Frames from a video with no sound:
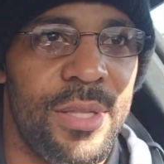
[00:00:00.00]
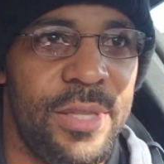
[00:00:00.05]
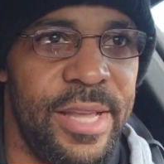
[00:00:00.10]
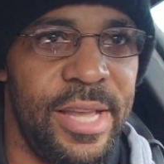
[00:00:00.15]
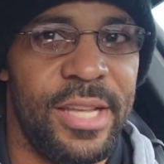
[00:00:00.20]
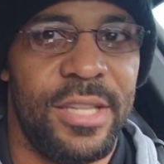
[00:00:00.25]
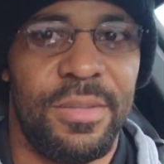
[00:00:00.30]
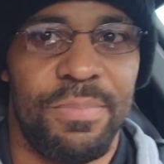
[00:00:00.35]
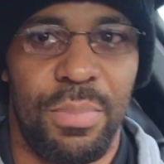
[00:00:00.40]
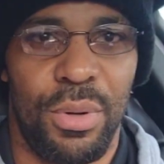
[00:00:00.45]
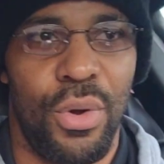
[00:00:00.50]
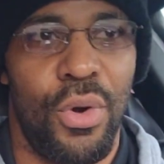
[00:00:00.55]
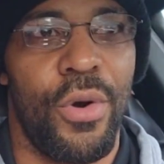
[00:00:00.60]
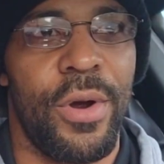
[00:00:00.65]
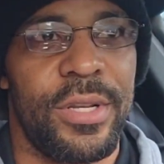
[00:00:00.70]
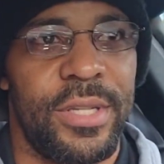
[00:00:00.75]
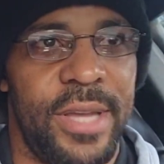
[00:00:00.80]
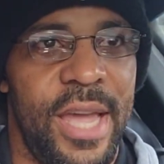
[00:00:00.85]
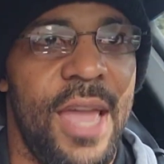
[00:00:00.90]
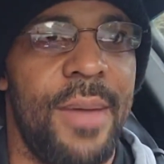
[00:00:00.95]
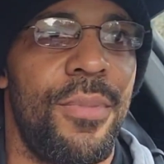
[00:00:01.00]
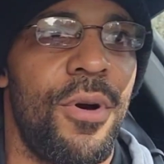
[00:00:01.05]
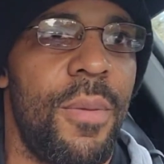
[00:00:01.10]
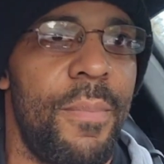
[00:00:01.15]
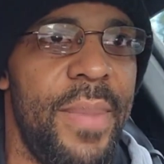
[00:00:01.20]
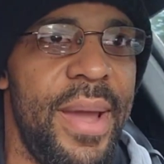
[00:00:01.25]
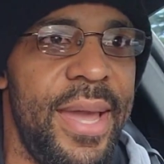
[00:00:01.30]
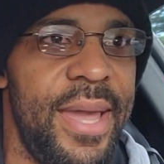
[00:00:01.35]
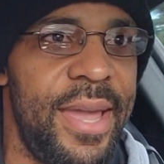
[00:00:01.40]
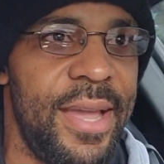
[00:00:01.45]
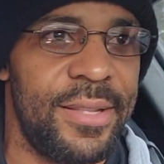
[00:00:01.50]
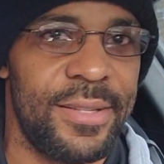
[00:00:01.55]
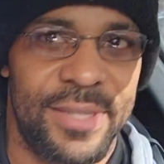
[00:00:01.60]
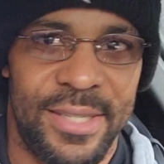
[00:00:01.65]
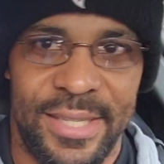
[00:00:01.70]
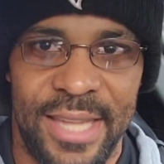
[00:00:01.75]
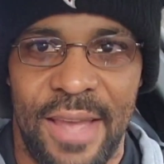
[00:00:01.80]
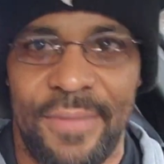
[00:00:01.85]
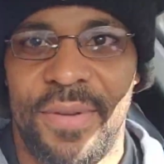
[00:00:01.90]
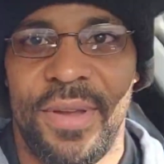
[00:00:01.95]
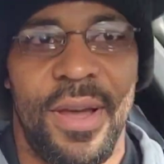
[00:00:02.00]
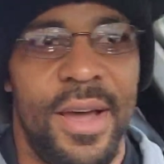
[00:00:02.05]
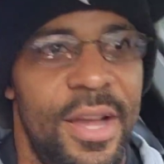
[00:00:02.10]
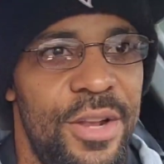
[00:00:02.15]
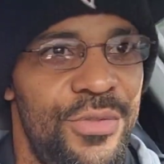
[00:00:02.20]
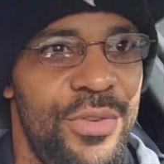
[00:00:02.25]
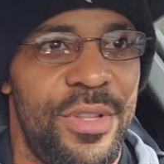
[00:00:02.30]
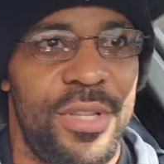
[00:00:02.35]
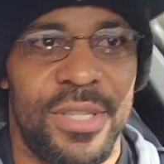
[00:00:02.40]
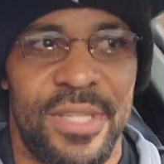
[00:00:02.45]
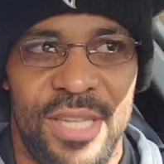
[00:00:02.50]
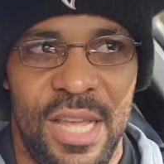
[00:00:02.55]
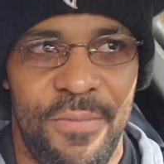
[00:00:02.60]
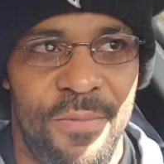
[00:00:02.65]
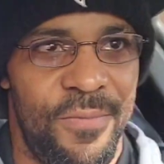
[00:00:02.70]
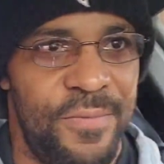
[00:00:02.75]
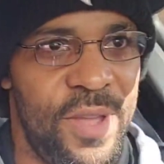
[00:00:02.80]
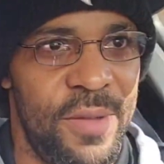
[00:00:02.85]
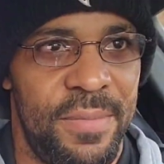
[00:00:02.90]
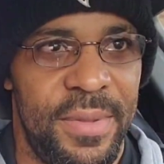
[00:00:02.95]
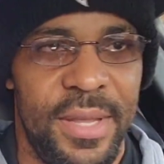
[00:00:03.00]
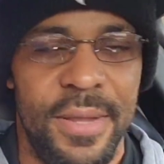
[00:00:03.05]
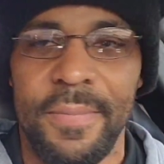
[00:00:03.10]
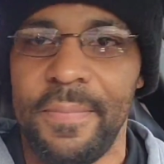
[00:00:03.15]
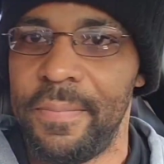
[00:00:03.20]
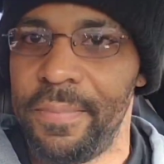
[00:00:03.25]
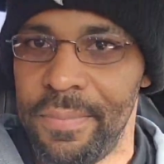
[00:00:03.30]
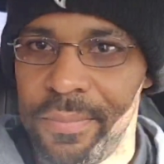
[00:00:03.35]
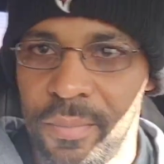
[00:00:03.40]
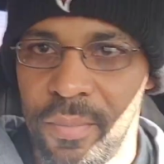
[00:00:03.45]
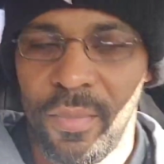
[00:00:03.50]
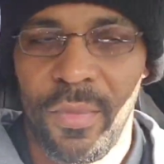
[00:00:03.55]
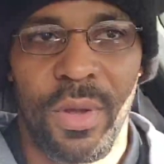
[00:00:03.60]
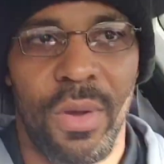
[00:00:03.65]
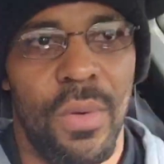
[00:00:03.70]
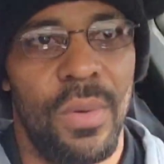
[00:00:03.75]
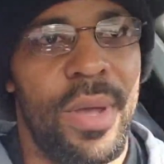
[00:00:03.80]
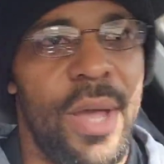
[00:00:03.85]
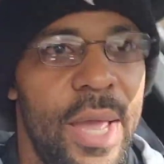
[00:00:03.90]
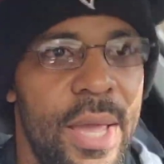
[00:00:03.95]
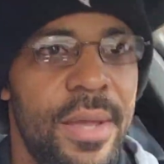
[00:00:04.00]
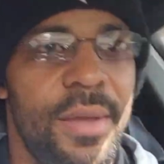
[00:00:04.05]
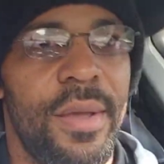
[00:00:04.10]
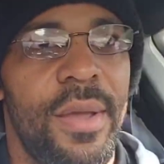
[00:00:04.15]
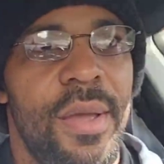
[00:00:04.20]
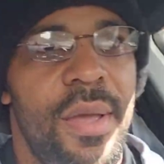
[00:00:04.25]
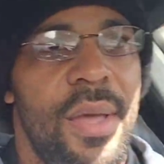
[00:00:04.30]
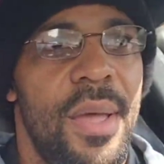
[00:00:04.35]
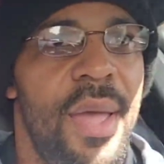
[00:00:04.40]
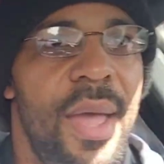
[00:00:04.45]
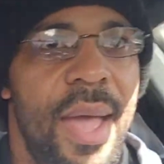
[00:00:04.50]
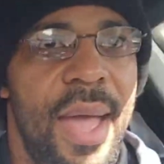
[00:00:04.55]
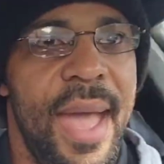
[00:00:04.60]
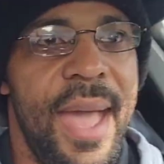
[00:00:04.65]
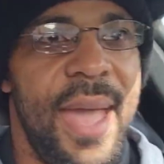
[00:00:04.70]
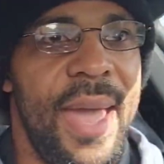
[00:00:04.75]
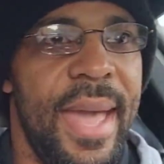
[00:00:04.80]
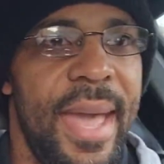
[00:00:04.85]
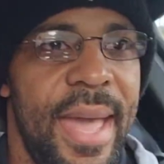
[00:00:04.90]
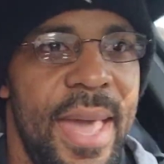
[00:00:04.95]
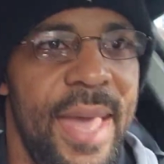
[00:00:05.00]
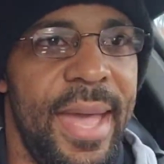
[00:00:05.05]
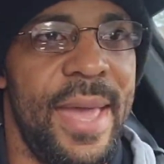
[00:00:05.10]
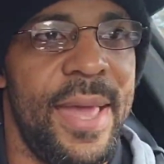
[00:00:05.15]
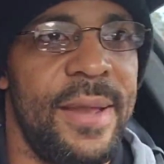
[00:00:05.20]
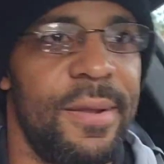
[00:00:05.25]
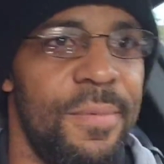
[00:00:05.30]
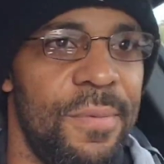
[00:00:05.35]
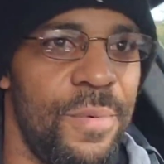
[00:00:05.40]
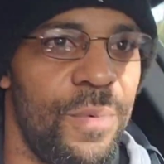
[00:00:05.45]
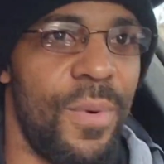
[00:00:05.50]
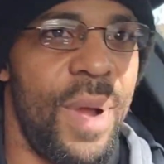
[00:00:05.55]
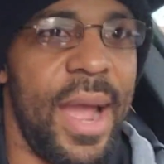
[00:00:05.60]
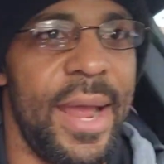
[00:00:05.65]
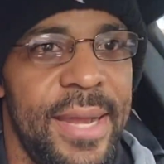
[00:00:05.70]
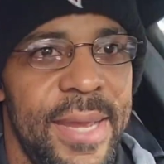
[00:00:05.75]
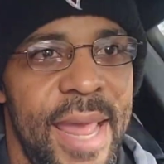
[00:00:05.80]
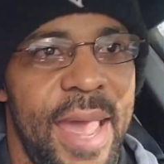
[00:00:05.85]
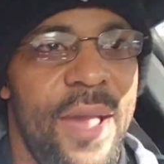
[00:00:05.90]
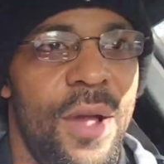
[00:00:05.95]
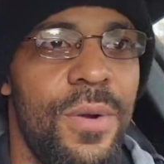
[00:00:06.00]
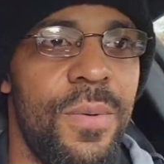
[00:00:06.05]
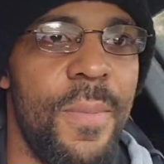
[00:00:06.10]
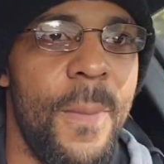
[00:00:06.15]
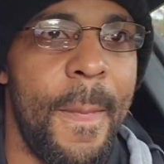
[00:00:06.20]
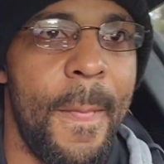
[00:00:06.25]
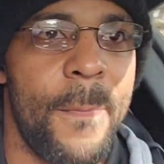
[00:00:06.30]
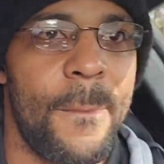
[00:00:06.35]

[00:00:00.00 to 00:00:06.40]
This blower is capable of making 700 to 750, okay? And right now,